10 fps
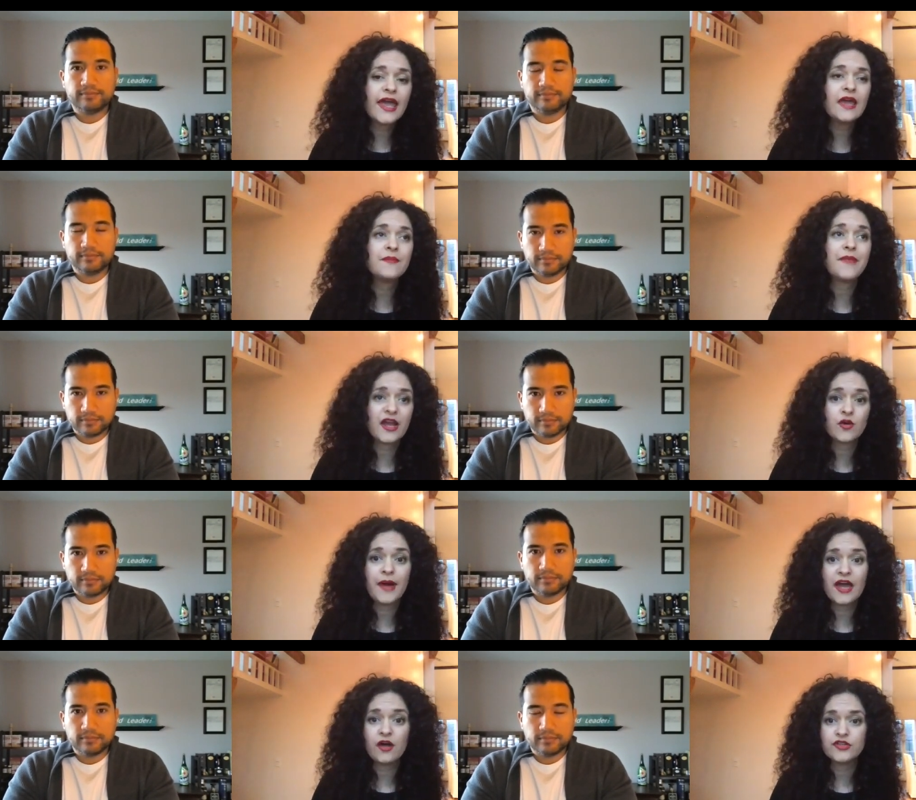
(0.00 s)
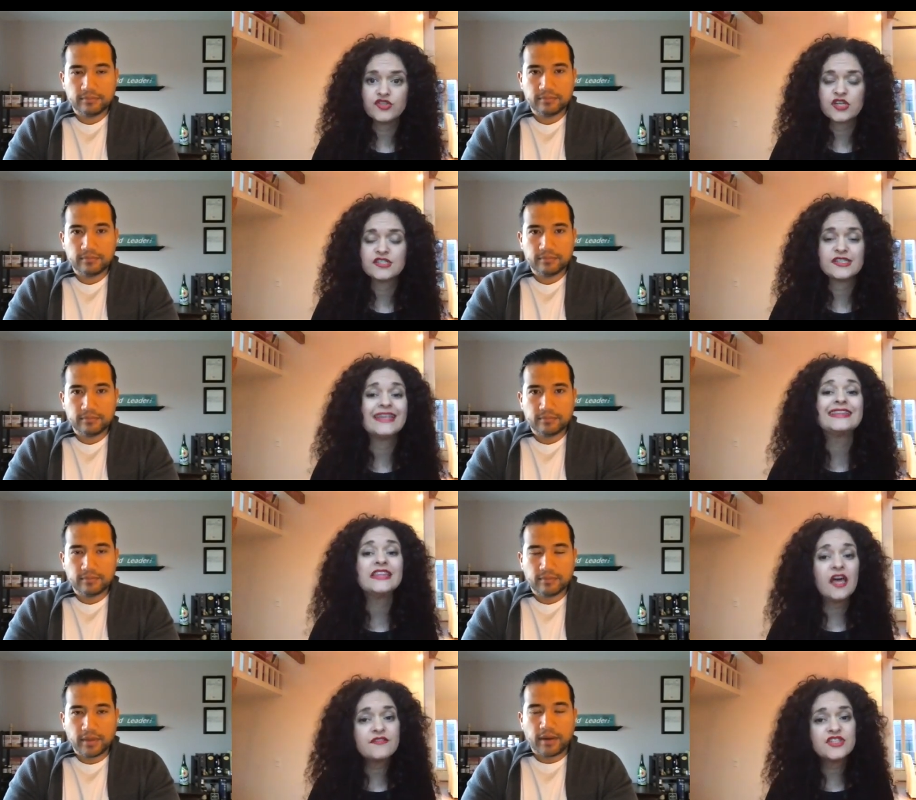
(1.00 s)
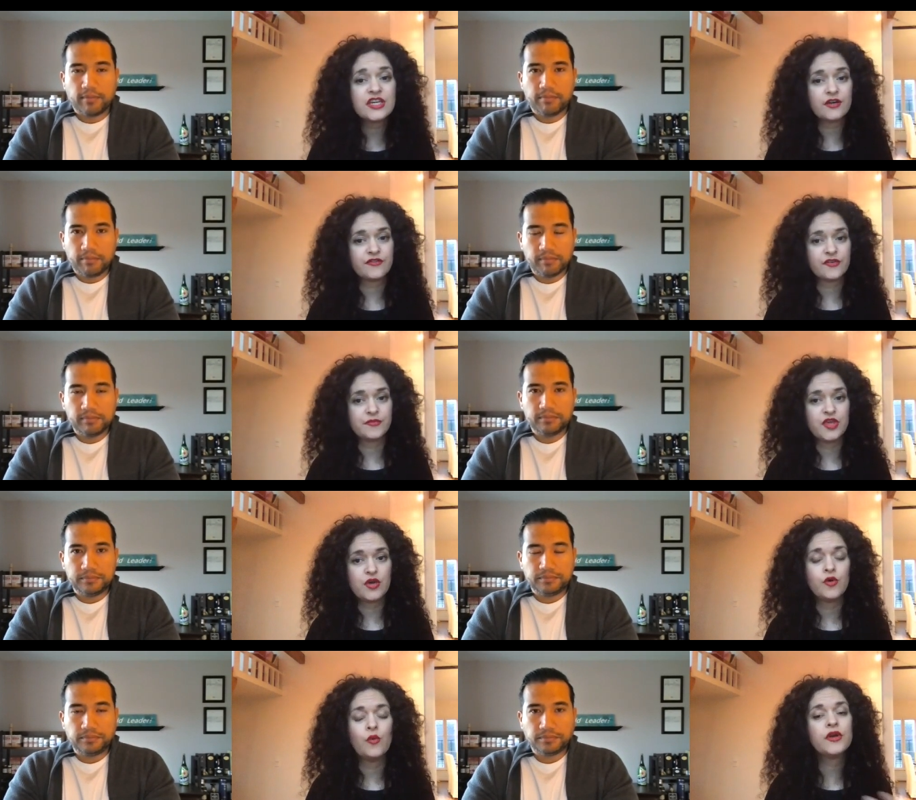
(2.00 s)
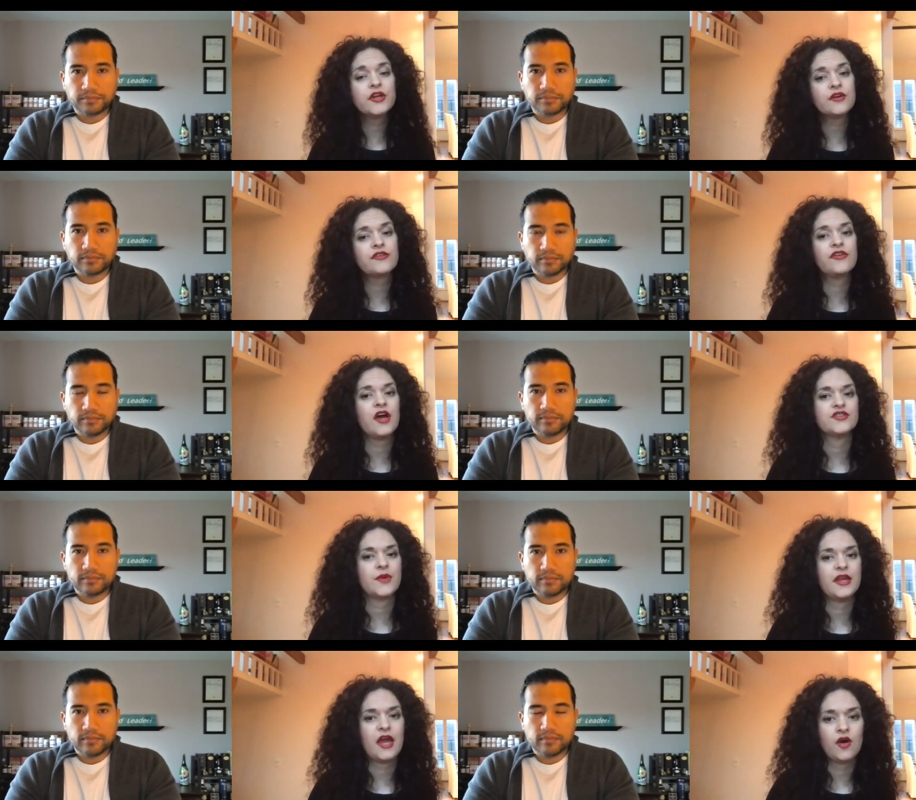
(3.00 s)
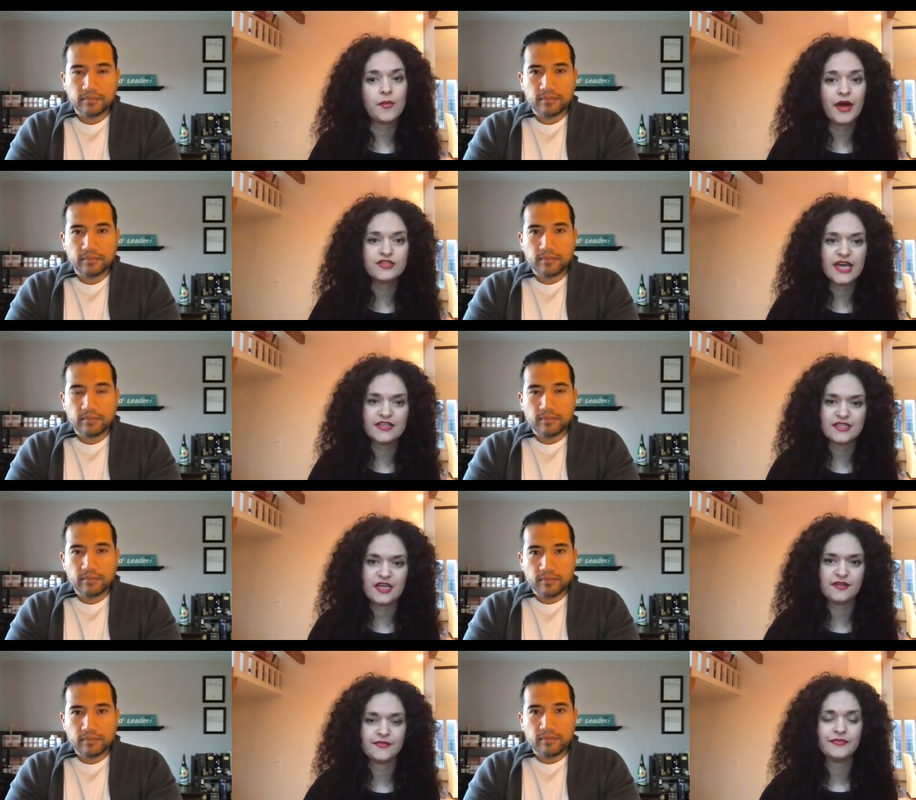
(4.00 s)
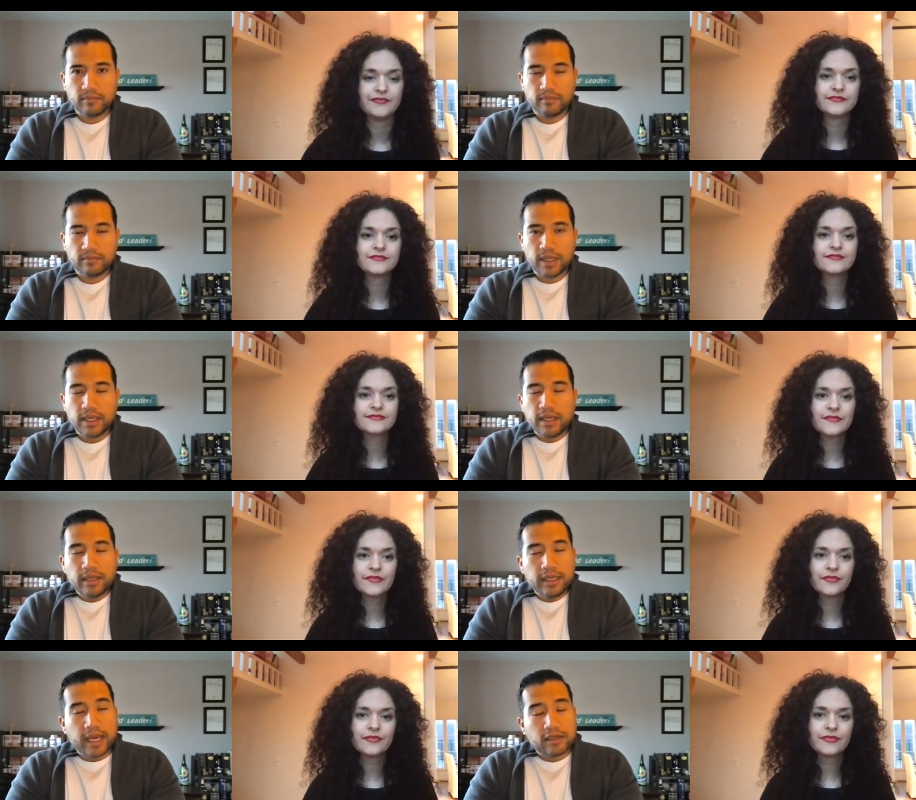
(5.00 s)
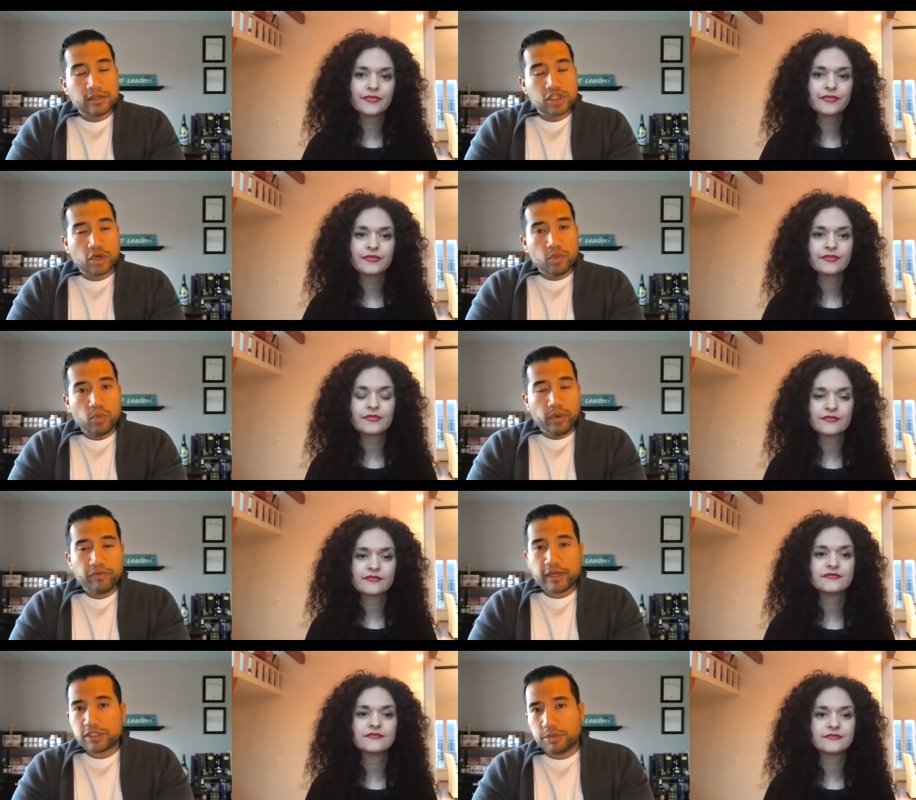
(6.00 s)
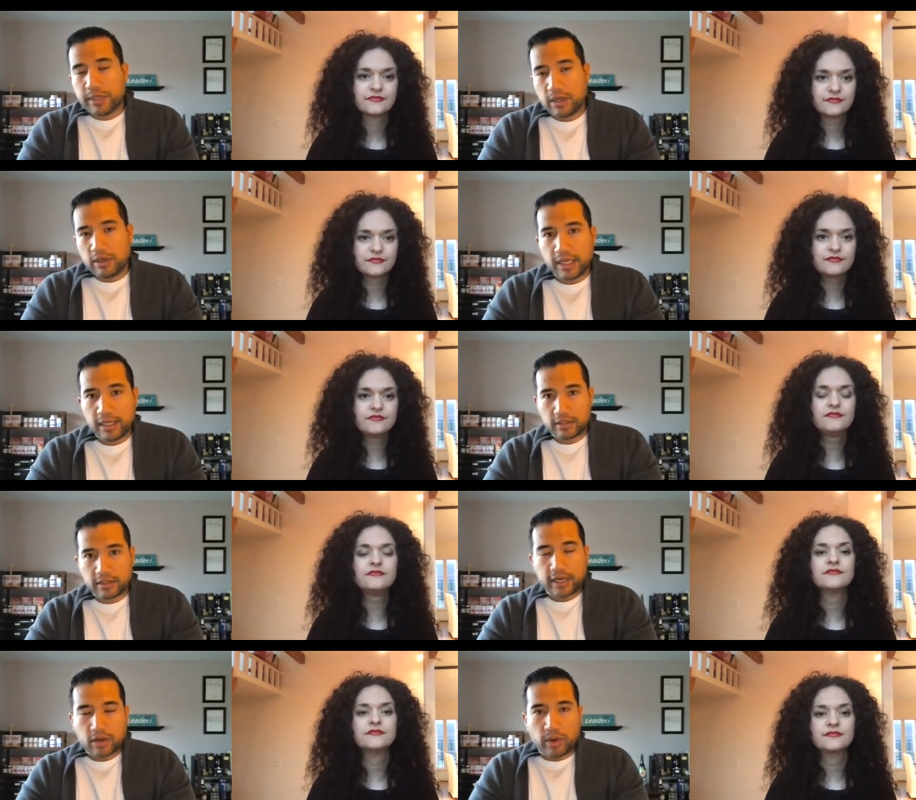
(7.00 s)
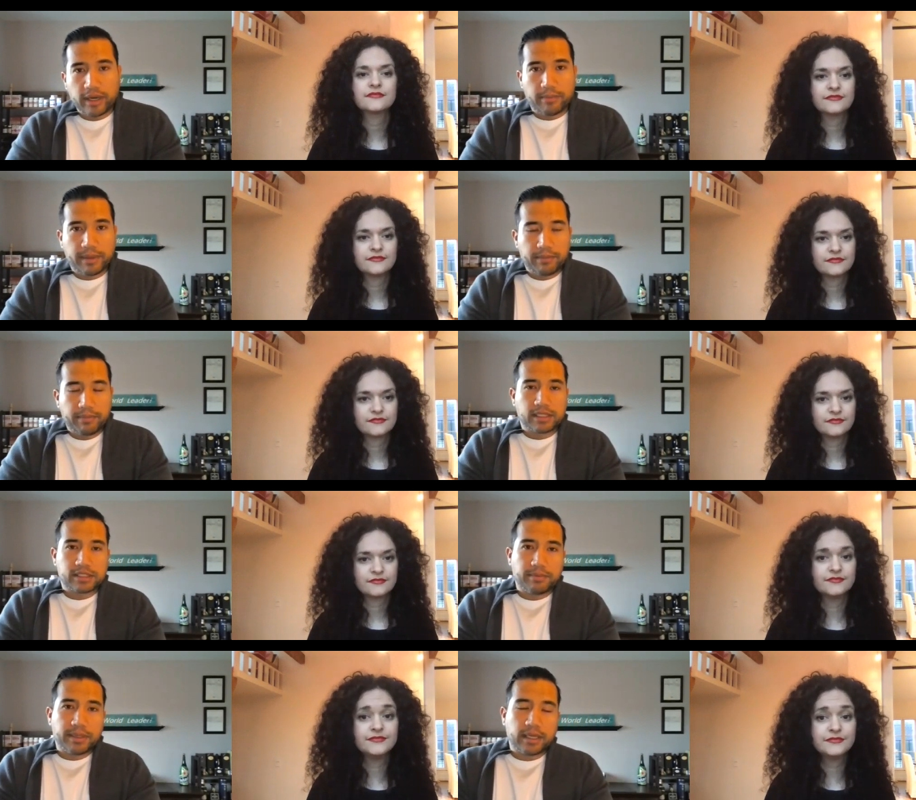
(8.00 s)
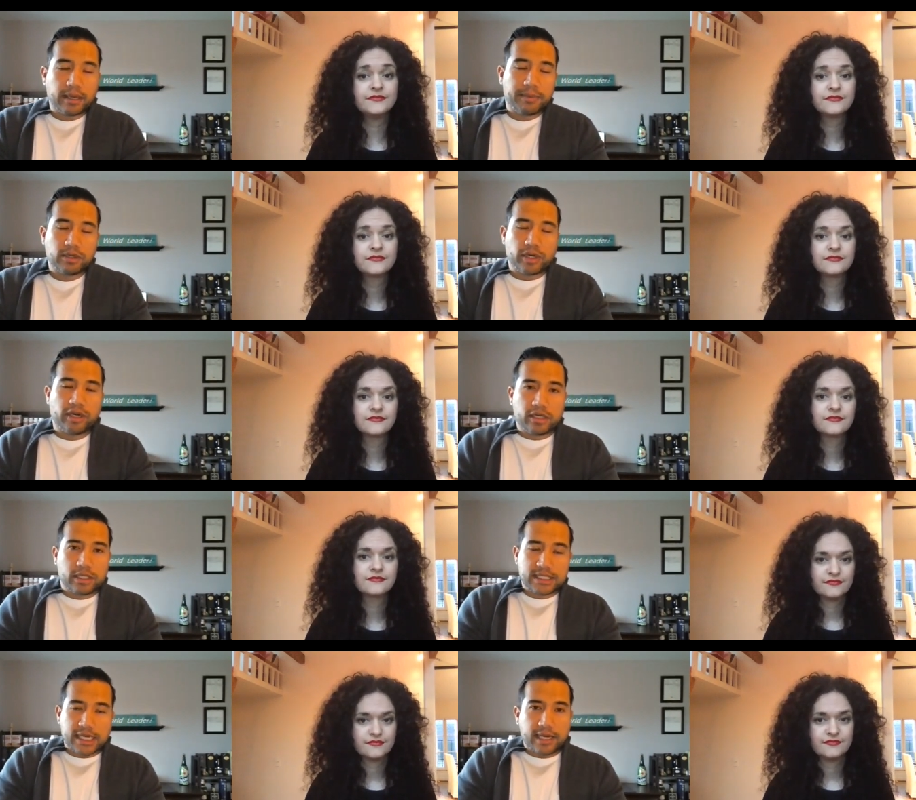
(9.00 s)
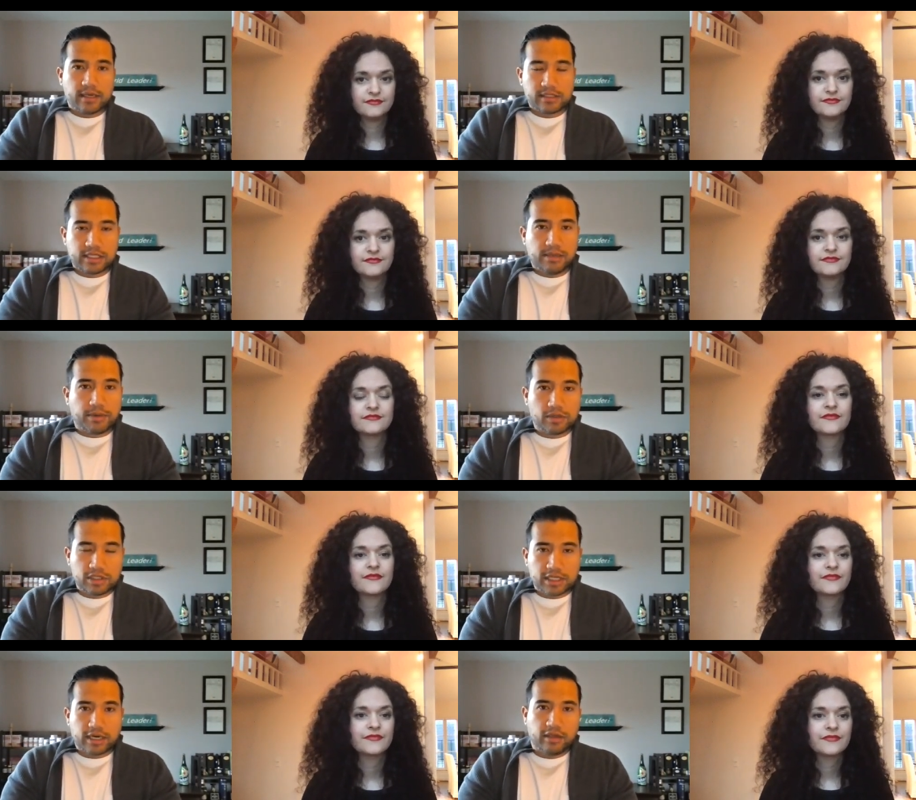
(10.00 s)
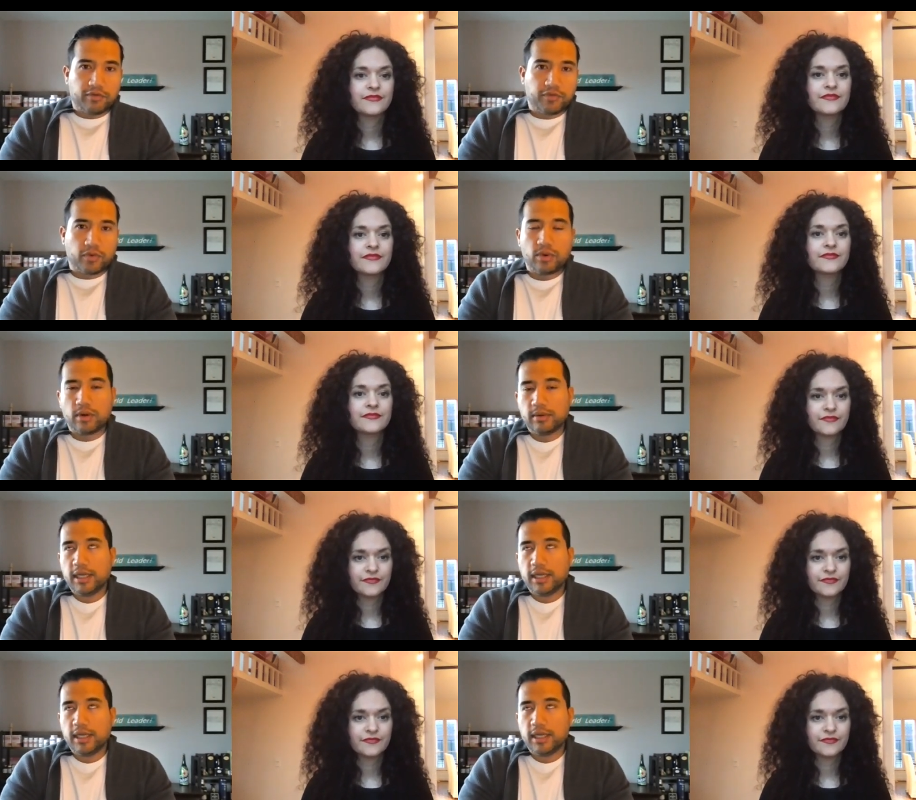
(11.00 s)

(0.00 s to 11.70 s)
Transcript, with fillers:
Speaker 1: a microbiologist, and I'd love yeah. to hear from you. What are your thoughts right now about testing?
Speaker 2: Yeah, so we've actually been looking into that quite a bit because I've been I've been trying to design a SIBO study for